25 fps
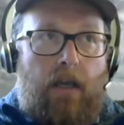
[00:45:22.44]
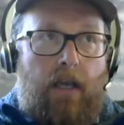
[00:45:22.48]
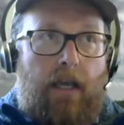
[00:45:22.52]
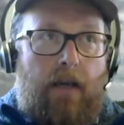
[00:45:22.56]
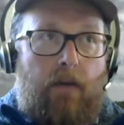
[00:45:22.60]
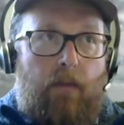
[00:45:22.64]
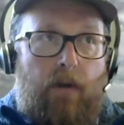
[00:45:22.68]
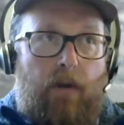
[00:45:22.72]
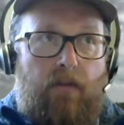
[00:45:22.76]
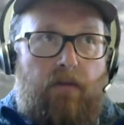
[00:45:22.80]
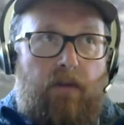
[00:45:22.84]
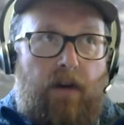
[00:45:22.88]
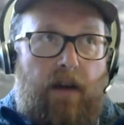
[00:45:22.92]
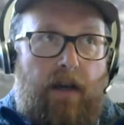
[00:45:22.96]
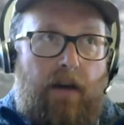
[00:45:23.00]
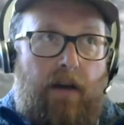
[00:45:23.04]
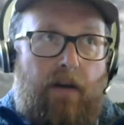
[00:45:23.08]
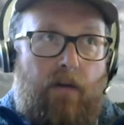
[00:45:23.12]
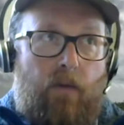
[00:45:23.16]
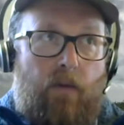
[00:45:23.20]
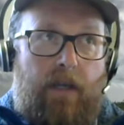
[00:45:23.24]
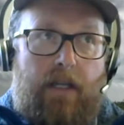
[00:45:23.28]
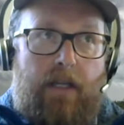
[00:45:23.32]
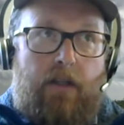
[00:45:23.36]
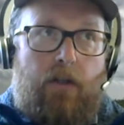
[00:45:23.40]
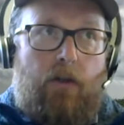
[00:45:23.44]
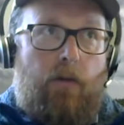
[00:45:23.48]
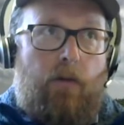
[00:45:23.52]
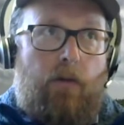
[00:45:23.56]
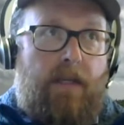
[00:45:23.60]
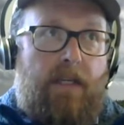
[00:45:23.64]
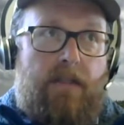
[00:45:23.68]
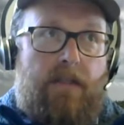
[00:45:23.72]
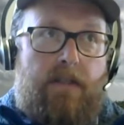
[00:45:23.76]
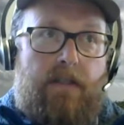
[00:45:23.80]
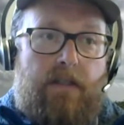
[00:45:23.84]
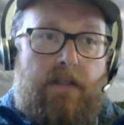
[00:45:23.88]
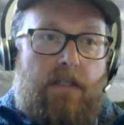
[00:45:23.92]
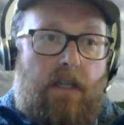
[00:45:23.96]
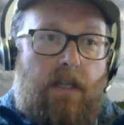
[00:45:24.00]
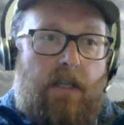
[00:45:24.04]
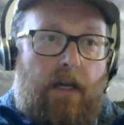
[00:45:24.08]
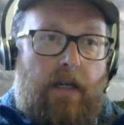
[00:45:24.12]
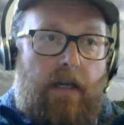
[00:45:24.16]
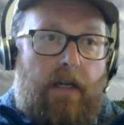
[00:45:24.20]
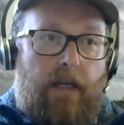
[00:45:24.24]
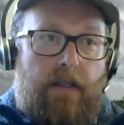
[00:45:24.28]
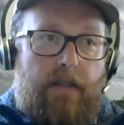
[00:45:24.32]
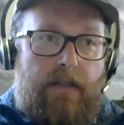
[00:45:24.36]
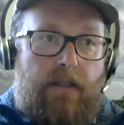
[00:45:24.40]
and we found we had new bees to
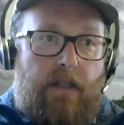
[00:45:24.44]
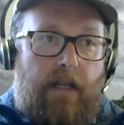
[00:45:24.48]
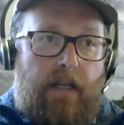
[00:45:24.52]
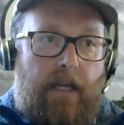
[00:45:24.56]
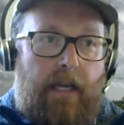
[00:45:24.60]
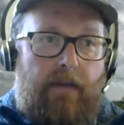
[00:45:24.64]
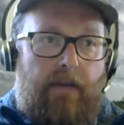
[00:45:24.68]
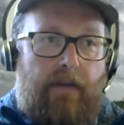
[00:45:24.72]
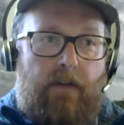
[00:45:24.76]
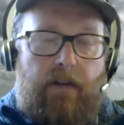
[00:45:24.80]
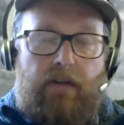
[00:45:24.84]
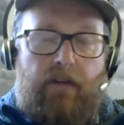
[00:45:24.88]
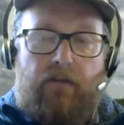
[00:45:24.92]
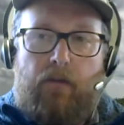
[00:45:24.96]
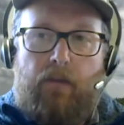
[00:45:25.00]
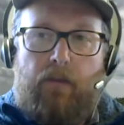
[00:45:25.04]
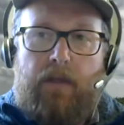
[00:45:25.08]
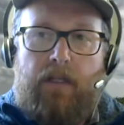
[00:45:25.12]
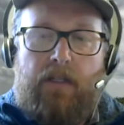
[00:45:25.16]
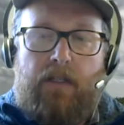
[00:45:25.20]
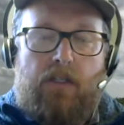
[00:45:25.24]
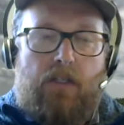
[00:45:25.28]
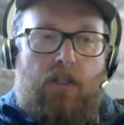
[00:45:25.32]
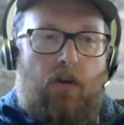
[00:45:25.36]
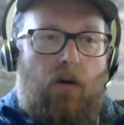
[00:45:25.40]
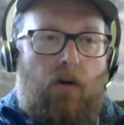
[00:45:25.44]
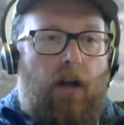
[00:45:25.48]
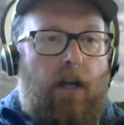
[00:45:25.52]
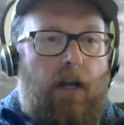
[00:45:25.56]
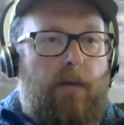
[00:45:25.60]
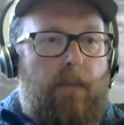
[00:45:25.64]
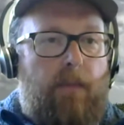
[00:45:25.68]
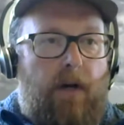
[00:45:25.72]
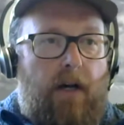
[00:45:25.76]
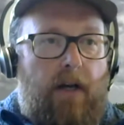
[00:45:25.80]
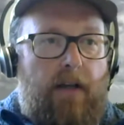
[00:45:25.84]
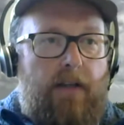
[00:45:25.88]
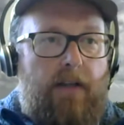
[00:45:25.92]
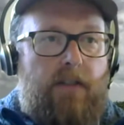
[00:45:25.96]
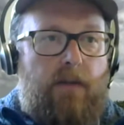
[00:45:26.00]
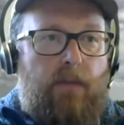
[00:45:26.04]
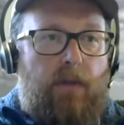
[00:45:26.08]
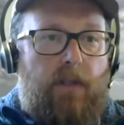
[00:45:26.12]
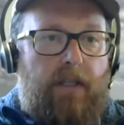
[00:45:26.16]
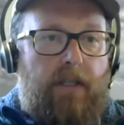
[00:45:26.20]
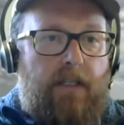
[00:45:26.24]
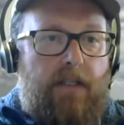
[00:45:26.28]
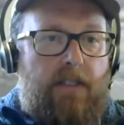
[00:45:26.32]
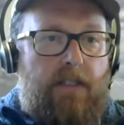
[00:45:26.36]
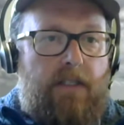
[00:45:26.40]
science that haven't even been described
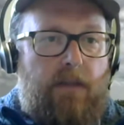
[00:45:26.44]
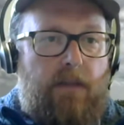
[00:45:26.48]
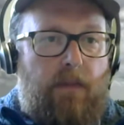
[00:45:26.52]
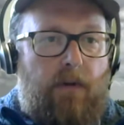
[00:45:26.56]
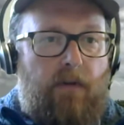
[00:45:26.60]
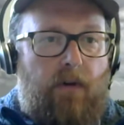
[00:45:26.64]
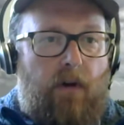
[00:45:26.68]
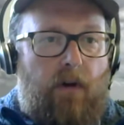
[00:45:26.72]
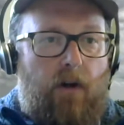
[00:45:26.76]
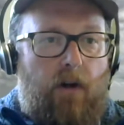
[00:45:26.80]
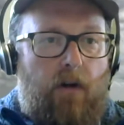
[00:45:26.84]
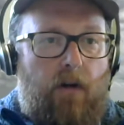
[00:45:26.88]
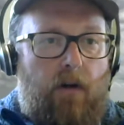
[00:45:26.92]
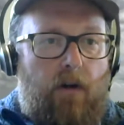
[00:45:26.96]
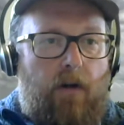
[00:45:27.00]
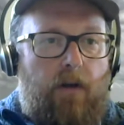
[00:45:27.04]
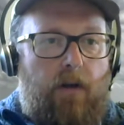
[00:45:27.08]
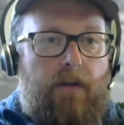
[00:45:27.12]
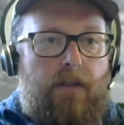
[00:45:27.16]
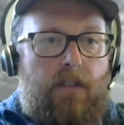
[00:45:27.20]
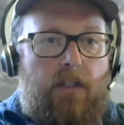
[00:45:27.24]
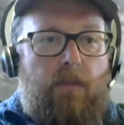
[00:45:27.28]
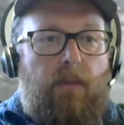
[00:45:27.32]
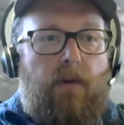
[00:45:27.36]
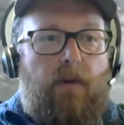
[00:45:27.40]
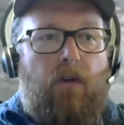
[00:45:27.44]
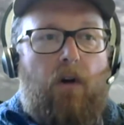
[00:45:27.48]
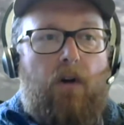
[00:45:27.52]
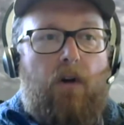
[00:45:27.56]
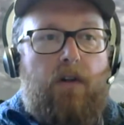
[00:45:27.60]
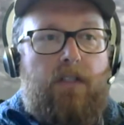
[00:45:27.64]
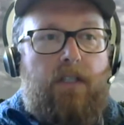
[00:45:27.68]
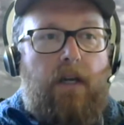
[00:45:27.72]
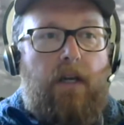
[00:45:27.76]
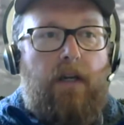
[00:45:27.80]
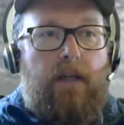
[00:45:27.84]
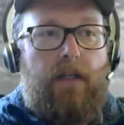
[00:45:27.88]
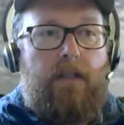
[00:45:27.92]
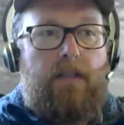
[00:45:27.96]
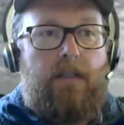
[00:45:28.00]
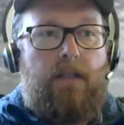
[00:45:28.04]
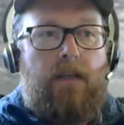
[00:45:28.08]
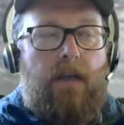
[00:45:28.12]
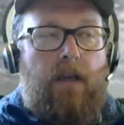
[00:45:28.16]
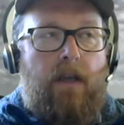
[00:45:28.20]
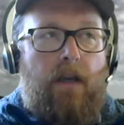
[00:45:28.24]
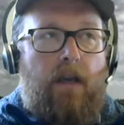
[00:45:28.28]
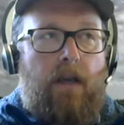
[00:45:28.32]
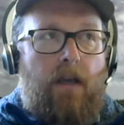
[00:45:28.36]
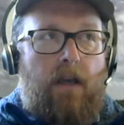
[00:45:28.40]
possibly in some of our sites.
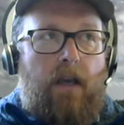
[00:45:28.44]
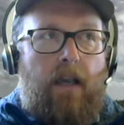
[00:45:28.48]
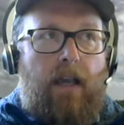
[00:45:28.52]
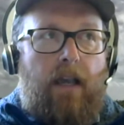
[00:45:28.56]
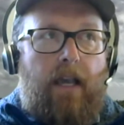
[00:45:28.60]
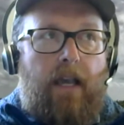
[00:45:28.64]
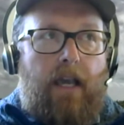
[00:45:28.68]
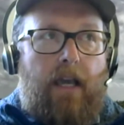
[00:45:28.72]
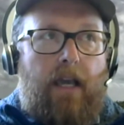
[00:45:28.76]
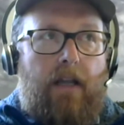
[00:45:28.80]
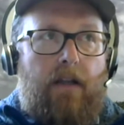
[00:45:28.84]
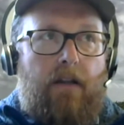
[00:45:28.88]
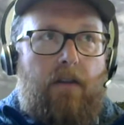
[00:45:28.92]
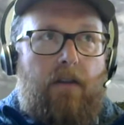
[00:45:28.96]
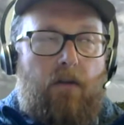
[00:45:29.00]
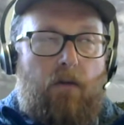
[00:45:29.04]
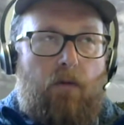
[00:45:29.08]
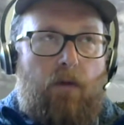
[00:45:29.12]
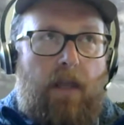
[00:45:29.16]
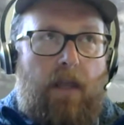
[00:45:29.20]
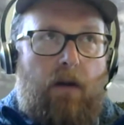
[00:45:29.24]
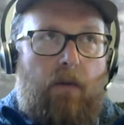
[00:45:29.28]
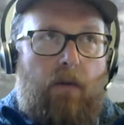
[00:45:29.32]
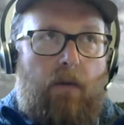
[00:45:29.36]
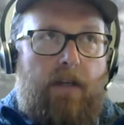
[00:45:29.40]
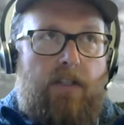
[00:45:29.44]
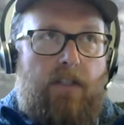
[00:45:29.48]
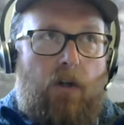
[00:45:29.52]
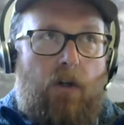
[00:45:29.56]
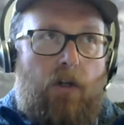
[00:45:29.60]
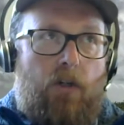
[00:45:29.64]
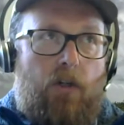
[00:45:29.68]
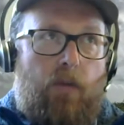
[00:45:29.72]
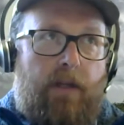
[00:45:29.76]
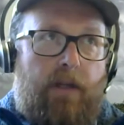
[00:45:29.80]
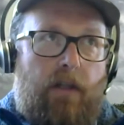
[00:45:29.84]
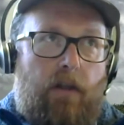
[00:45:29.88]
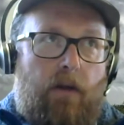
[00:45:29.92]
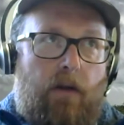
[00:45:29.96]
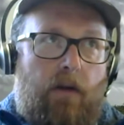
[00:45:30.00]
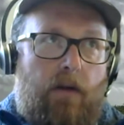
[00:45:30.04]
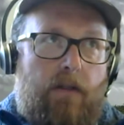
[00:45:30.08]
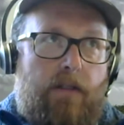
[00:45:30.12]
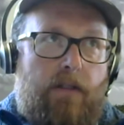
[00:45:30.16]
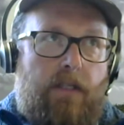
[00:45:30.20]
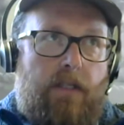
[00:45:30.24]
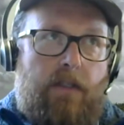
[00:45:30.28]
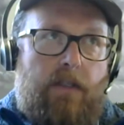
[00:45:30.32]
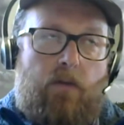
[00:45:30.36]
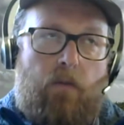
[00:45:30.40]
And through that research, we
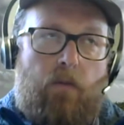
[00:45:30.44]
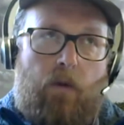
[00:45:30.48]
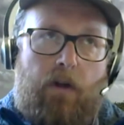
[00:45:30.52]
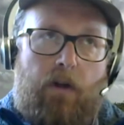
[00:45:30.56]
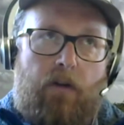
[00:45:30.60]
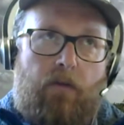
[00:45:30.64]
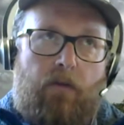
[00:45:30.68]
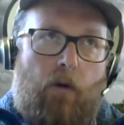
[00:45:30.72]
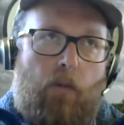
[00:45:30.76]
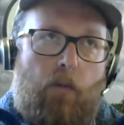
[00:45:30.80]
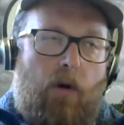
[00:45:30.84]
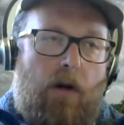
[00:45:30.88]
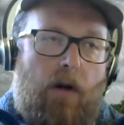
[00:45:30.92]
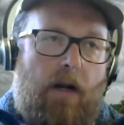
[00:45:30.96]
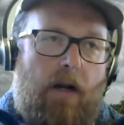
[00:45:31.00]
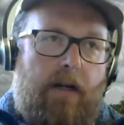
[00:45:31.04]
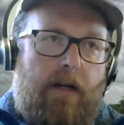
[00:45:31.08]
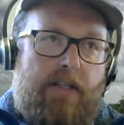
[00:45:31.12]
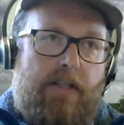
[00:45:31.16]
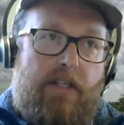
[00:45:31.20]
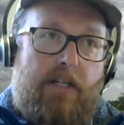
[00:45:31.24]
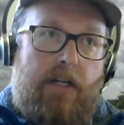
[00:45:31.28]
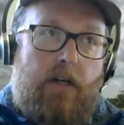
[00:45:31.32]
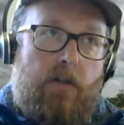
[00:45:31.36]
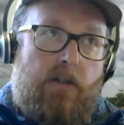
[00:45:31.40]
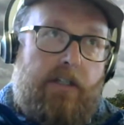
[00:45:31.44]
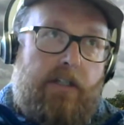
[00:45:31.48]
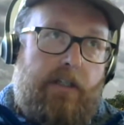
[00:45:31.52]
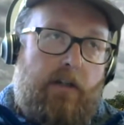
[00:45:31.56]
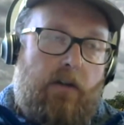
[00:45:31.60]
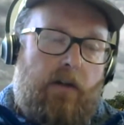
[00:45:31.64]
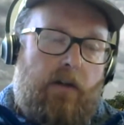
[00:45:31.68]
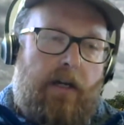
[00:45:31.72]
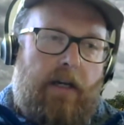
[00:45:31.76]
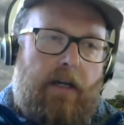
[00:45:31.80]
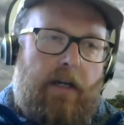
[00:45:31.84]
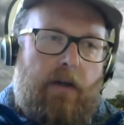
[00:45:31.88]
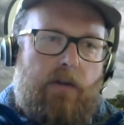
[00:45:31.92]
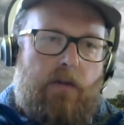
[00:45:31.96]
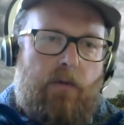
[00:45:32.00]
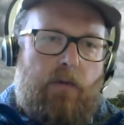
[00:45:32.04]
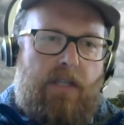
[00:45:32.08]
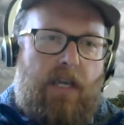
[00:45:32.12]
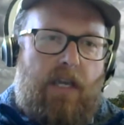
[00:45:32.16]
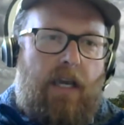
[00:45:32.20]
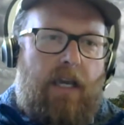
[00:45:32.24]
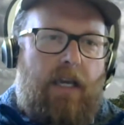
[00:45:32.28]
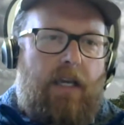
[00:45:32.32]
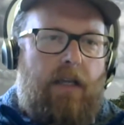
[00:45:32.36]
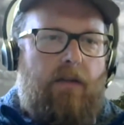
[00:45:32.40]
learned since one of our prairies near Cedar Niles
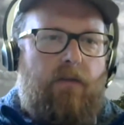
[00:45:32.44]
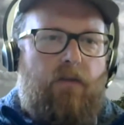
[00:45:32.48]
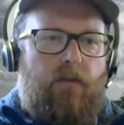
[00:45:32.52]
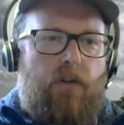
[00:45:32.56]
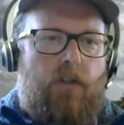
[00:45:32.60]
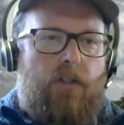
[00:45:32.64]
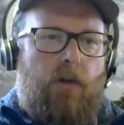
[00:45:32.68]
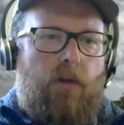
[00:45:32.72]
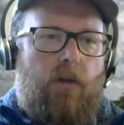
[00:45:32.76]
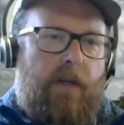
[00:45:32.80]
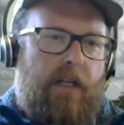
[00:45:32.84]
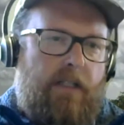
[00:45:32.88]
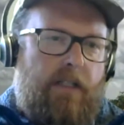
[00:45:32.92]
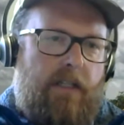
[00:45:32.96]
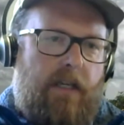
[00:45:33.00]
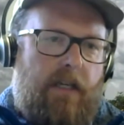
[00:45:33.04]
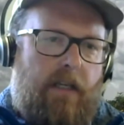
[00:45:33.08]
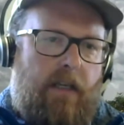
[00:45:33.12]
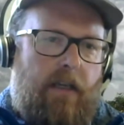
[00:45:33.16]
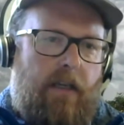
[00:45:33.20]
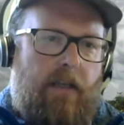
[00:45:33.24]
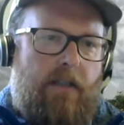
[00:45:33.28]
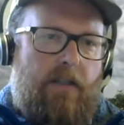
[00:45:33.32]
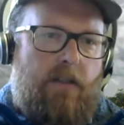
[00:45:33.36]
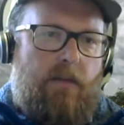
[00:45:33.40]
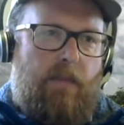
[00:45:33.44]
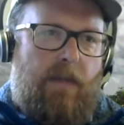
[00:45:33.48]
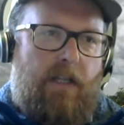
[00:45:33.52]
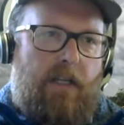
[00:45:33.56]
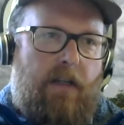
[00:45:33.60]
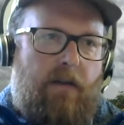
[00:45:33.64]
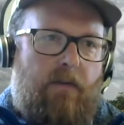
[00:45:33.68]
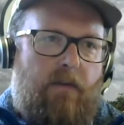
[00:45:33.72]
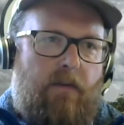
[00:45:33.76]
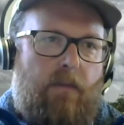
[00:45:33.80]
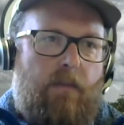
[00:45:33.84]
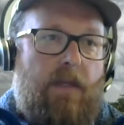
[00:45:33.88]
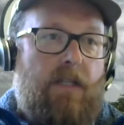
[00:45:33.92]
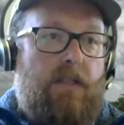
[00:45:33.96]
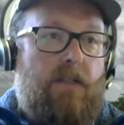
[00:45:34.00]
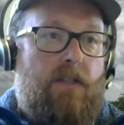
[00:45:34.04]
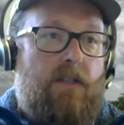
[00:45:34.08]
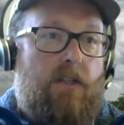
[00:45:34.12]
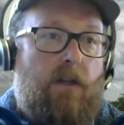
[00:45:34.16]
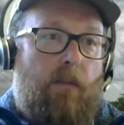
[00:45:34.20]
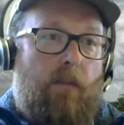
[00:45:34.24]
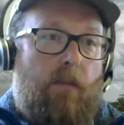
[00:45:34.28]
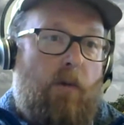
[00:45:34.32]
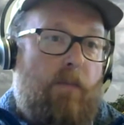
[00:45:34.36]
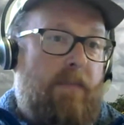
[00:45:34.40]
was hayed for so many decades, many of the
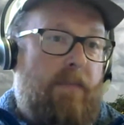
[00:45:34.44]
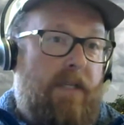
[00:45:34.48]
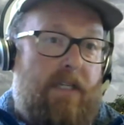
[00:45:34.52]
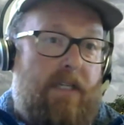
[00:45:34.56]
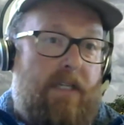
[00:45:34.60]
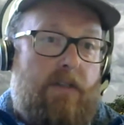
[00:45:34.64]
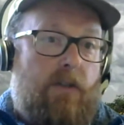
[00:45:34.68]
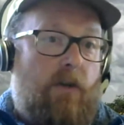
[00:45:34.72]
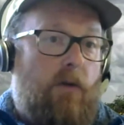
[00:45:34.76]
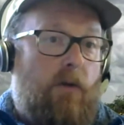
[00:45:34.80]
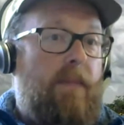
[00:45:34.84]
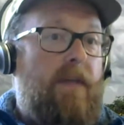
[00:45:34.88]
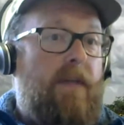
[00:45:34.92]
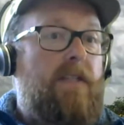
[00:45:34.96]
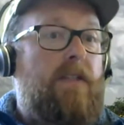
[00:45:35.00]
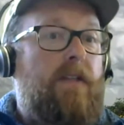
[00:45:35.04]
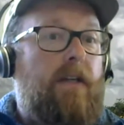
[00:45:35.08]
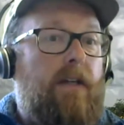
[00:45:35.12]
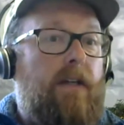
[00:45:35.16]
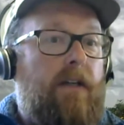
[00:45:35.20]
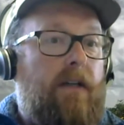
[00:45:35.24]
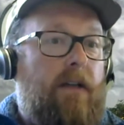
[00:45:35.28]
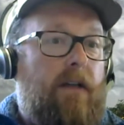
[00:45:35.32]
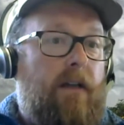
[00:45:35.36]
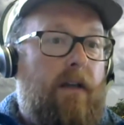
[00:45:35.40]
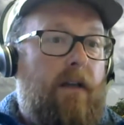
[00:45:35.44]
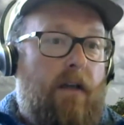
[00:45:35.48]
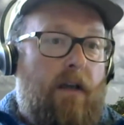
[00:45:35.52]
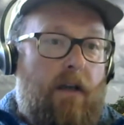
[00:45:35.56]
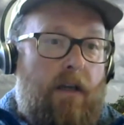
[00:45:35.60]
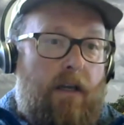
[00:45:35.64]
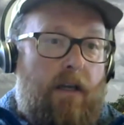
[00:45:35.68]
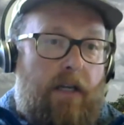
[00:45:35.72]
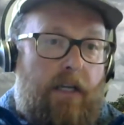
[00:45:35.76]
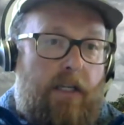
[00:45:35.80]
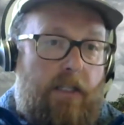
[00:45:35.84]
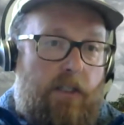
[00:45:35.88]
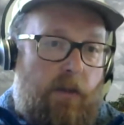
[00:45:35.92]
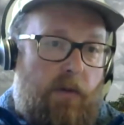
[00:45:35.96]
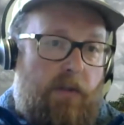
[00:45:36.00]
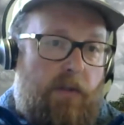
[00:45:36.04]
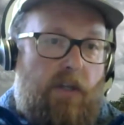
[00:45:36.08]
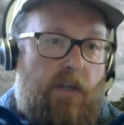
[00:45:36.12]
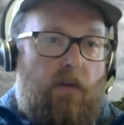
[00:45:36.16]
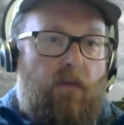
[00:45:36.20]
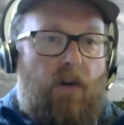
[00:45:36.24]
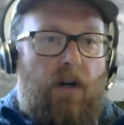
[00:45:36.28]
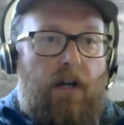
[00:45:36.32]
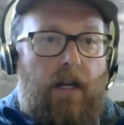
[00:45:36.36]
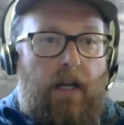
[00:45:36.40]
midsummer bees are missing because it
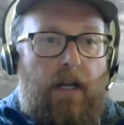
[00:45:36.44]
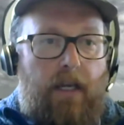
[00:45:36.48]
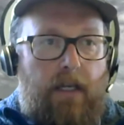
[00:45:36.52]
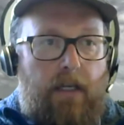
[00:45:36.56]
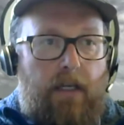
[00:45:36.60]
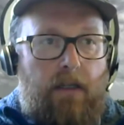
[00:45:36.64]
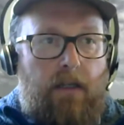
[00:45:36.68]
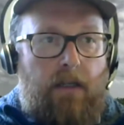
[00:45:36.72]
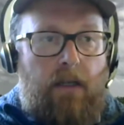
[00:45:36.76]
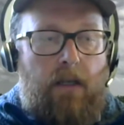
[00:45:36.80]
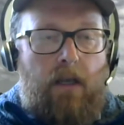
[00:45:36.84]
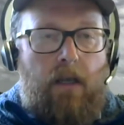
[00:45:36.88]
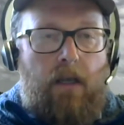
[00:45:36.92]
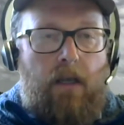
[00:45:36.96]
was overhayed.